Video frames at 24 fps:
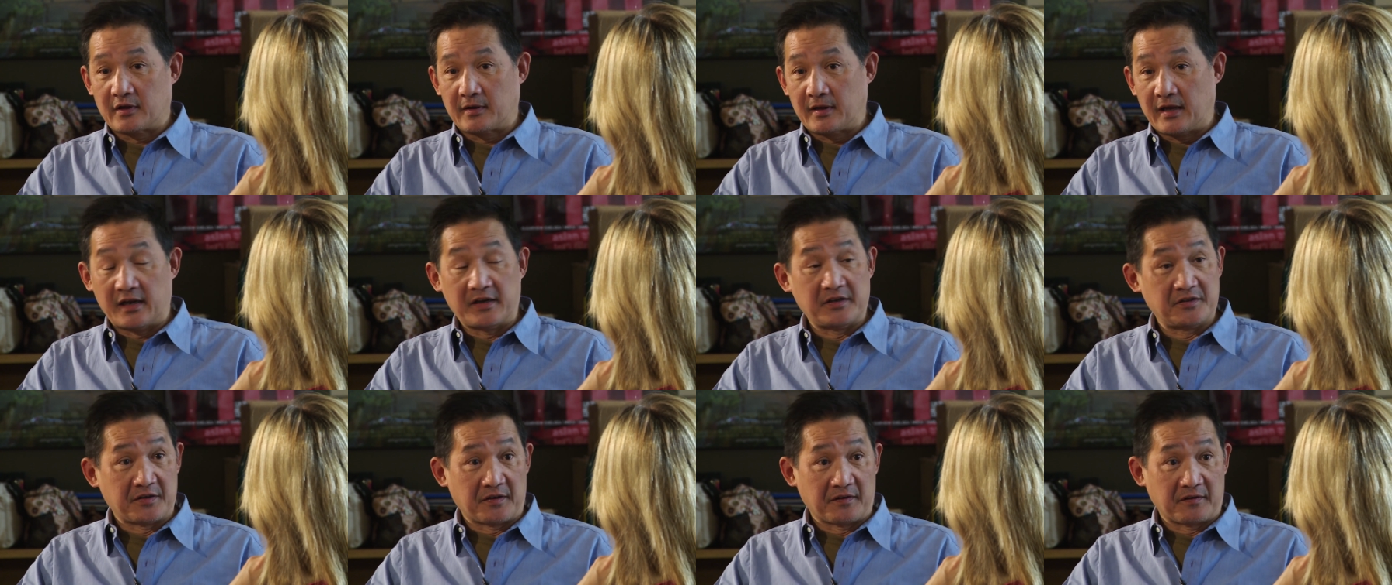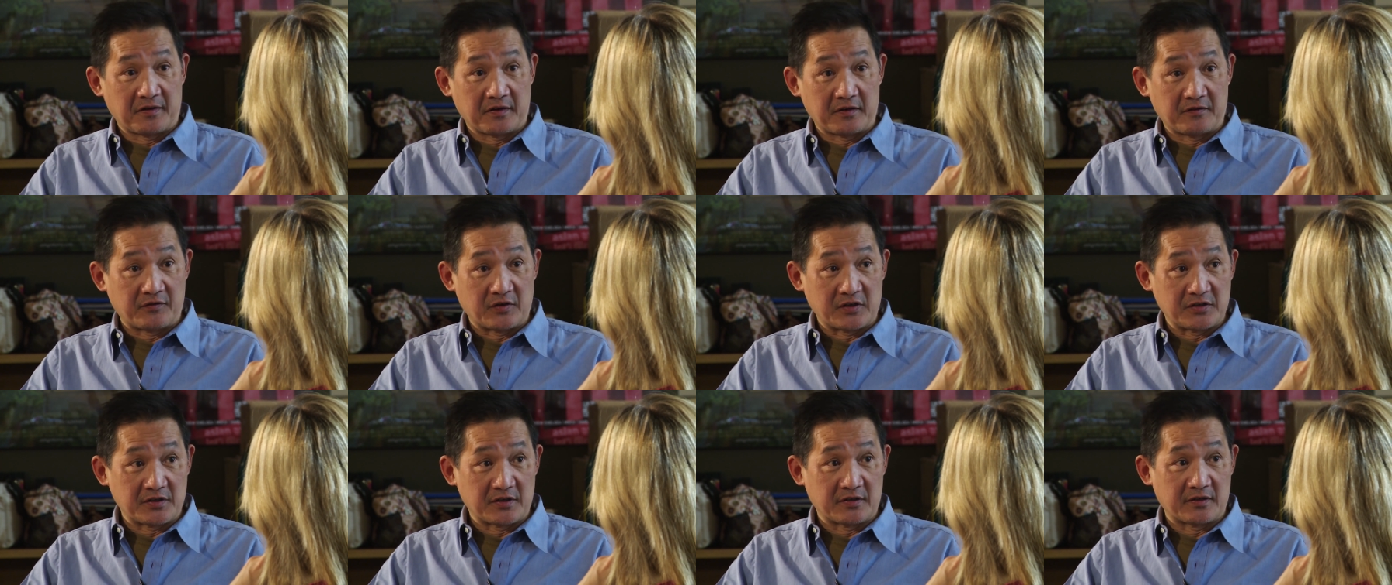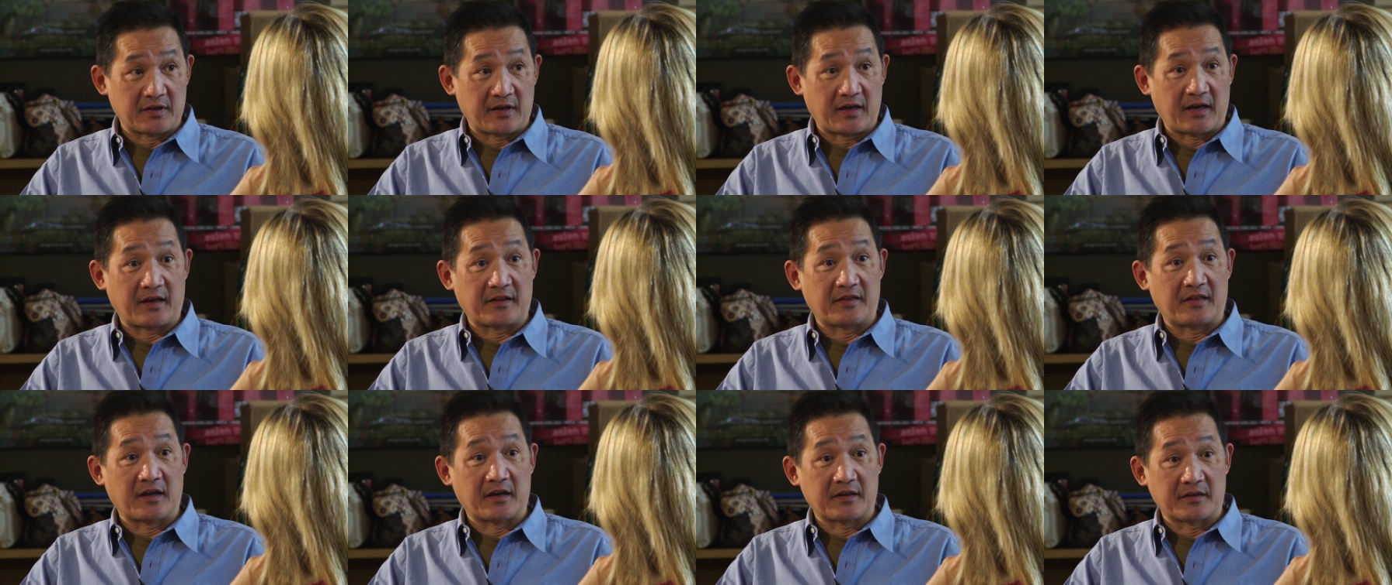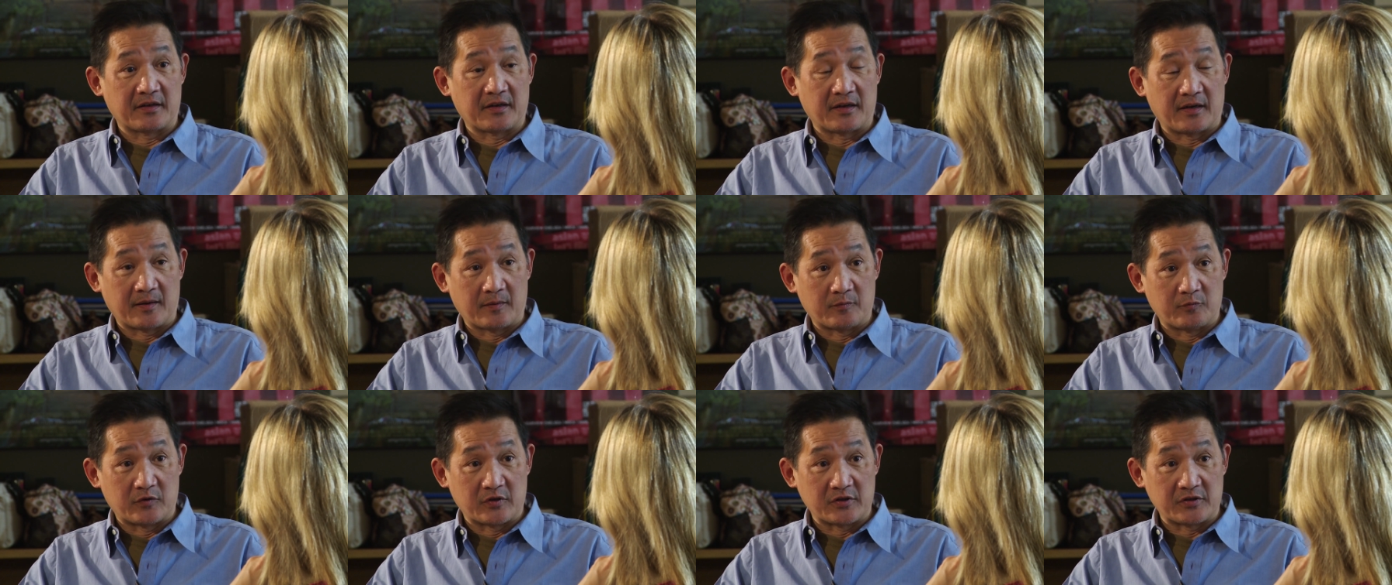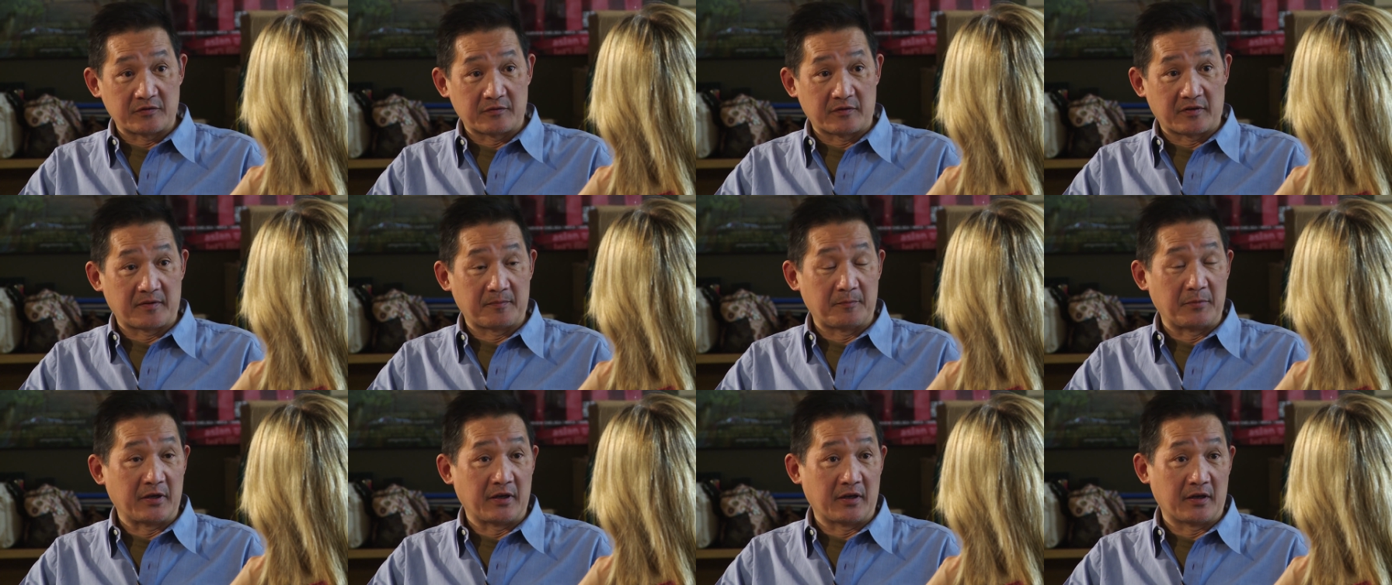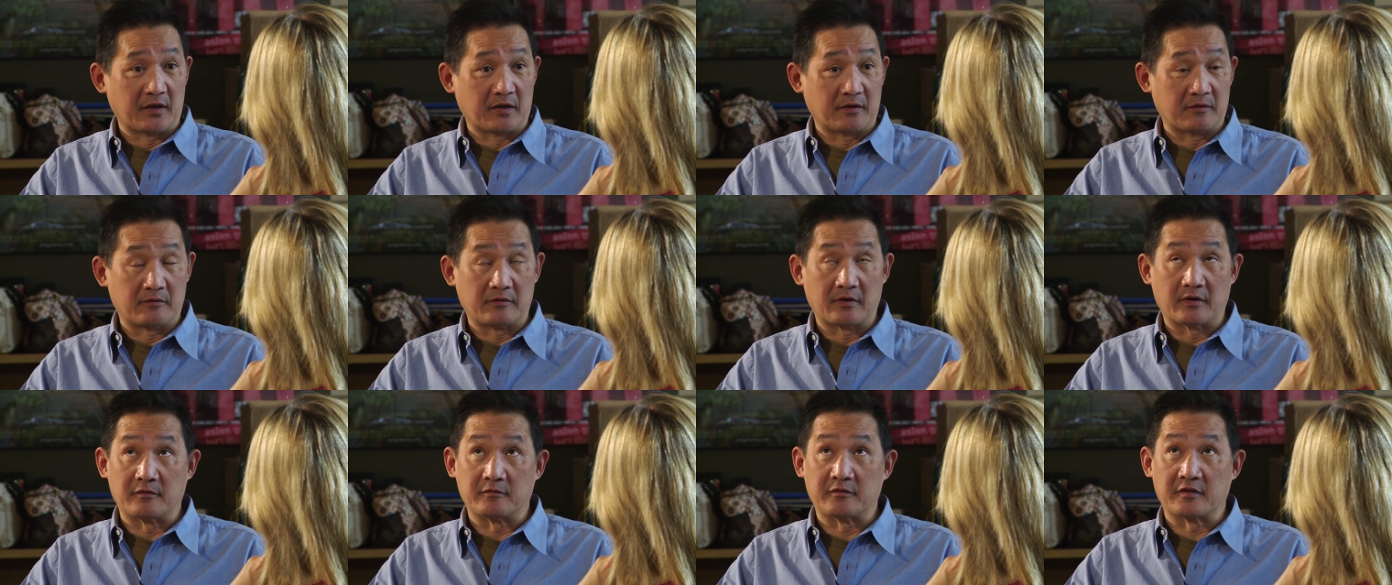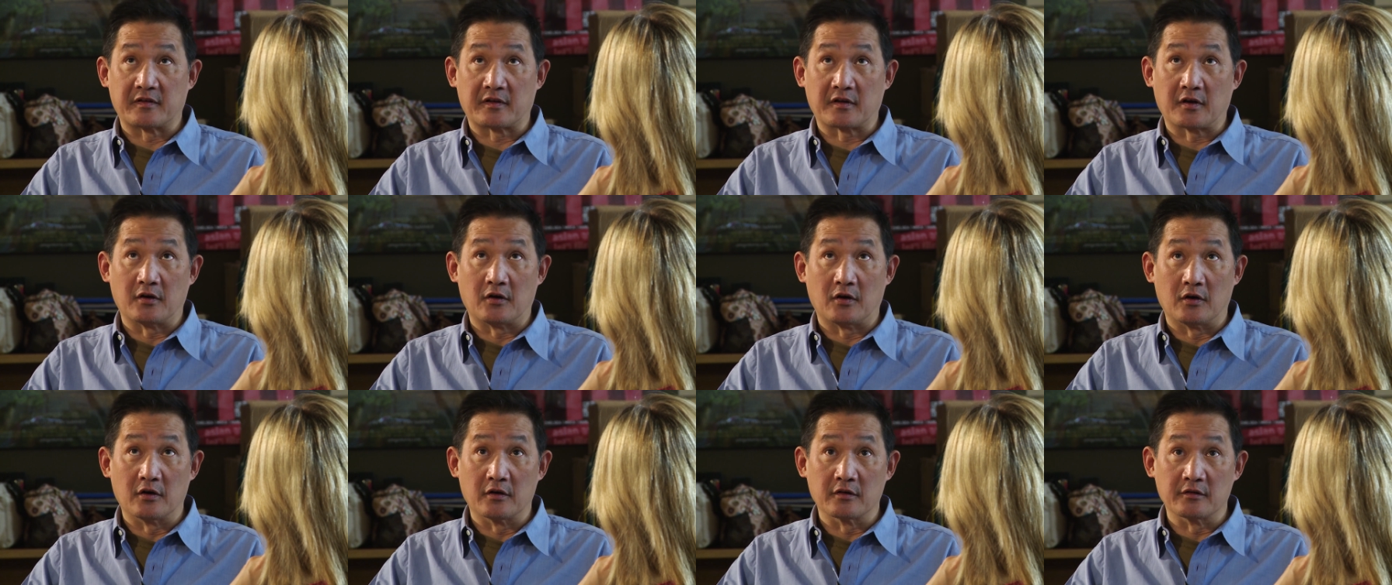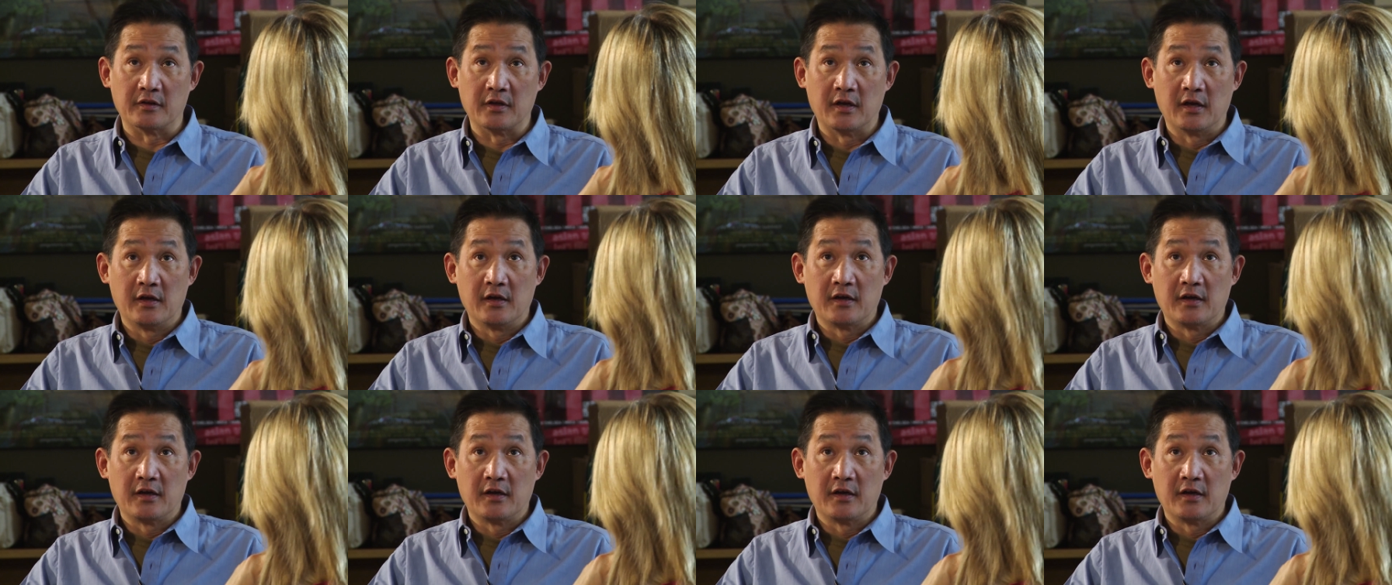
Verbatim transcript: Asian Cinevision at that time, which was being what was called